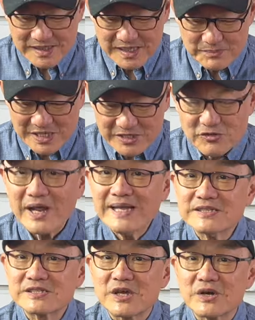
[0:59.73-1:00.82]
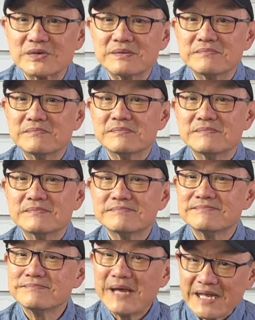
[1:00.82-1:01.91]
But Grantstone
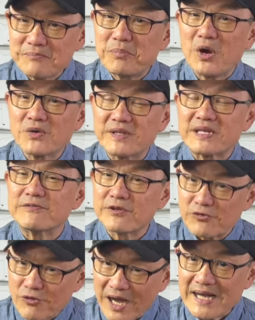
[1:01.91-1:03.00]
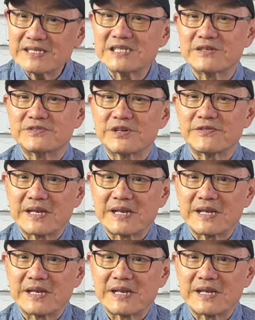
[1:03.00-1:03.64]
make both in a variety of different